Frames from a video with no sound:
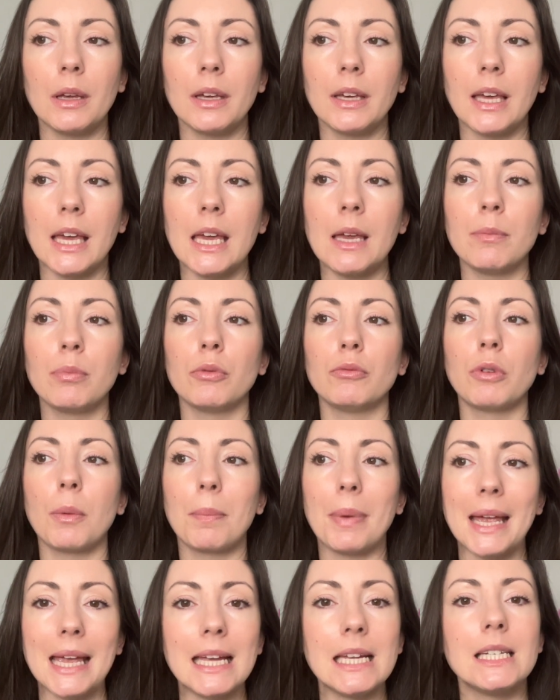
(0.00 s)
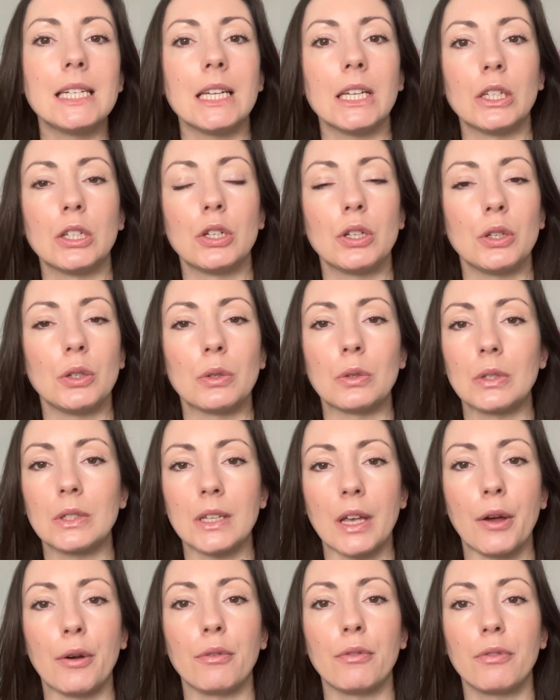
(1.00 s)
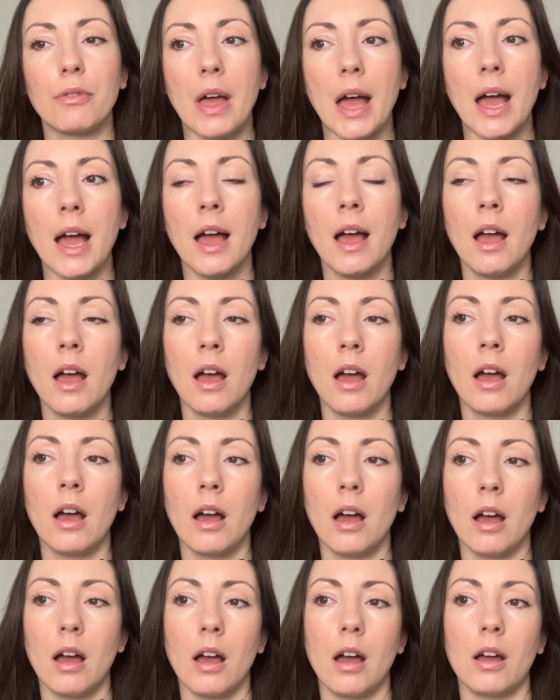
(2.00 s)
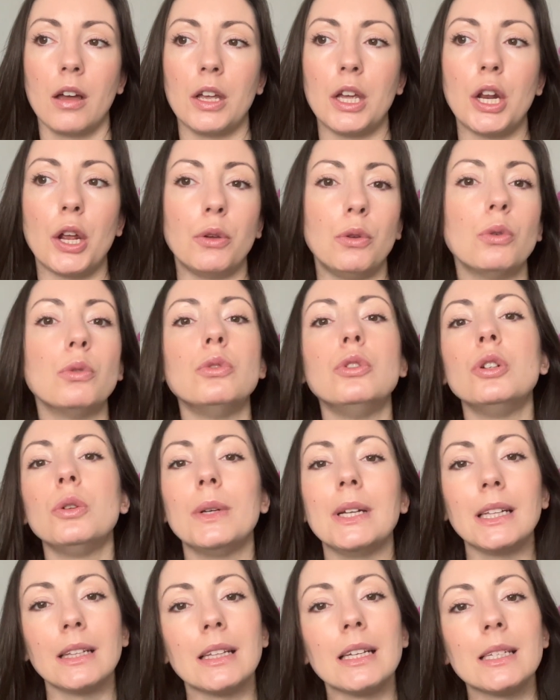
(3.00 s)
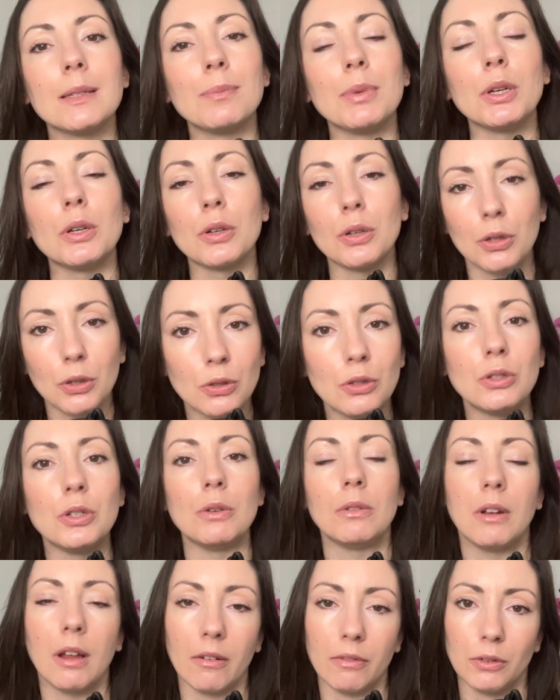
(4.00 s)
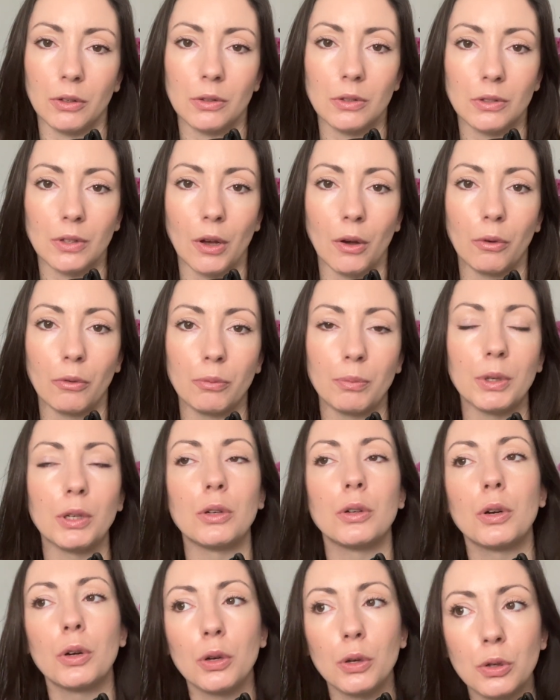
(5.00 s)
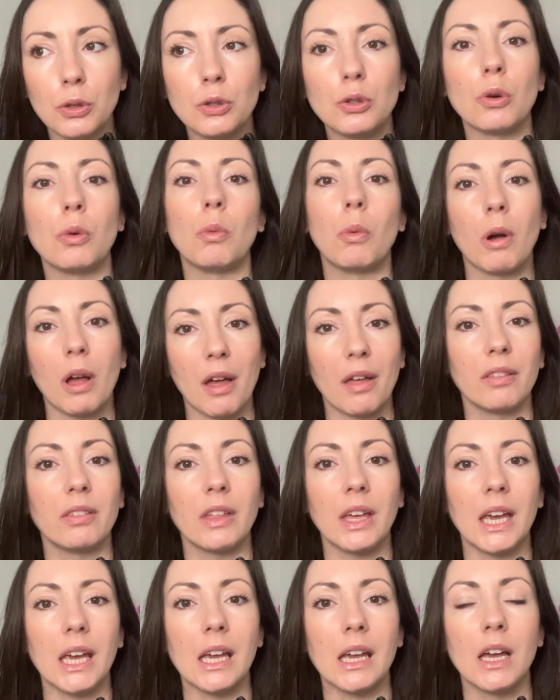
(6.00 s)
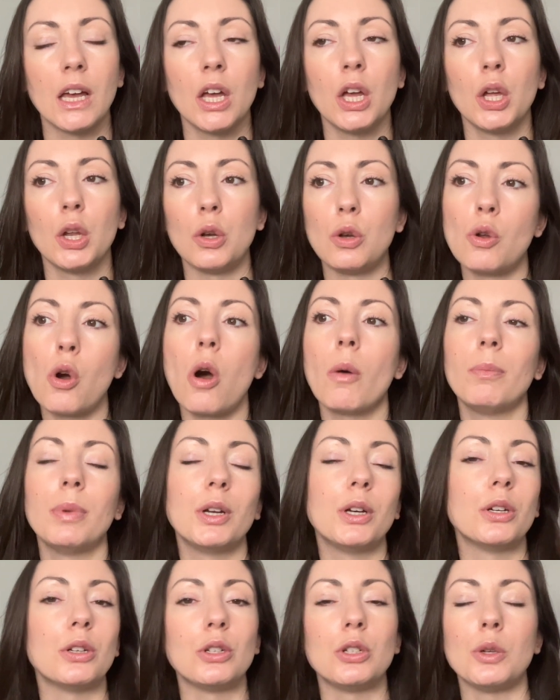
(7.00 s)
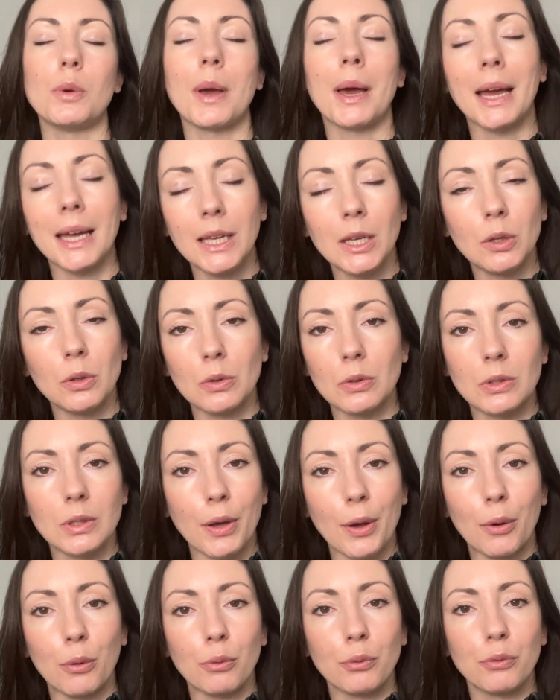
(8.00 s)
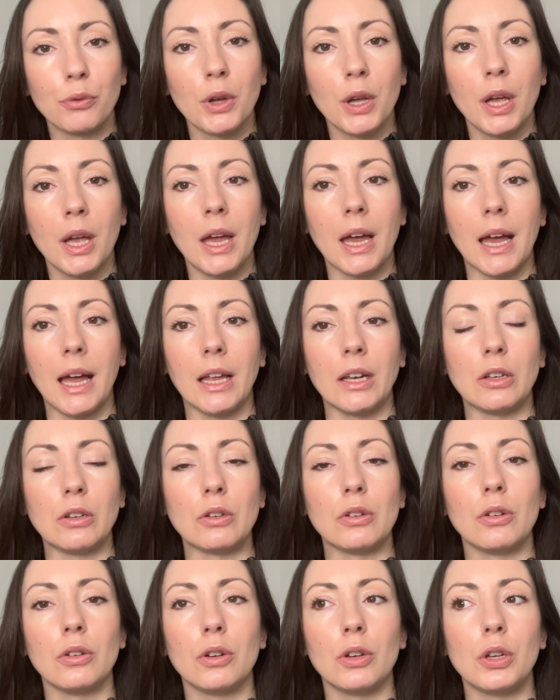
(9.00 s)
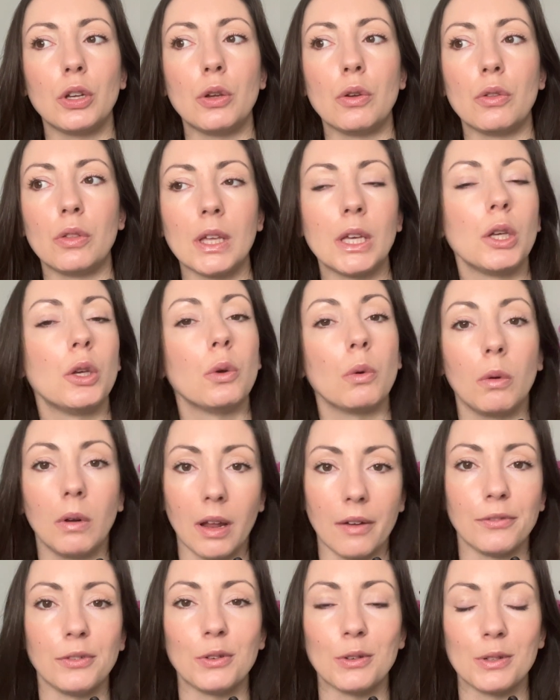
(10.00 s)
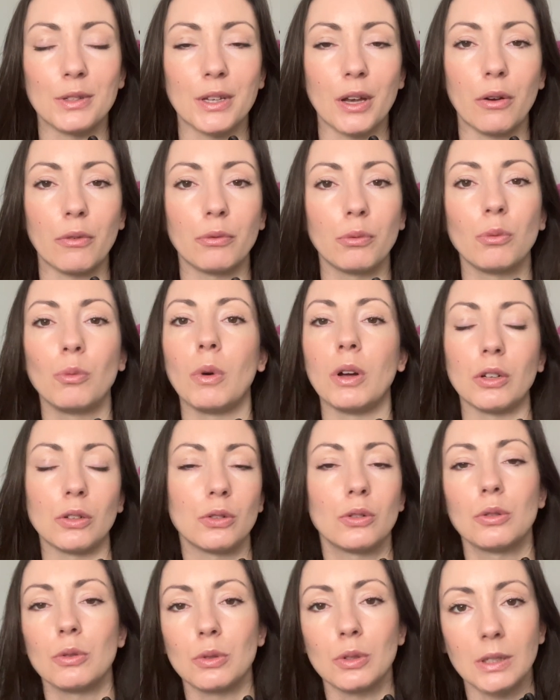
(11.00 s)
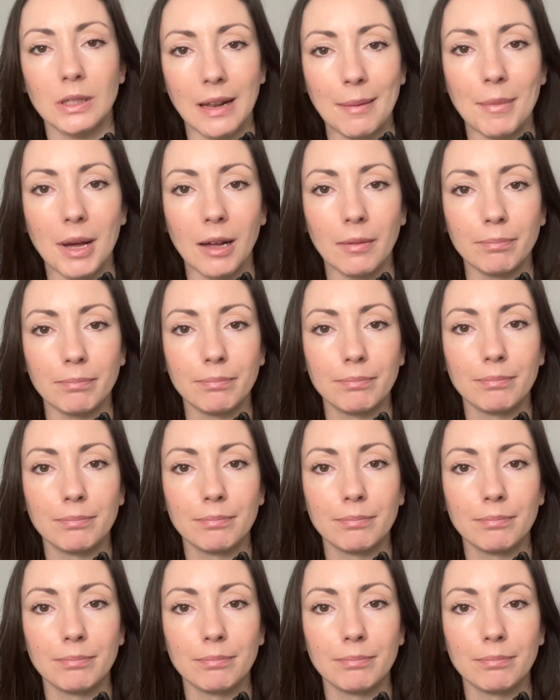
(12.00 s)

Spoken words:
Keep repeating to yourself that you're doing this because you love yourself, because you're worthy, not because you hate yourself and you think you'll love yourself once you're slimmer.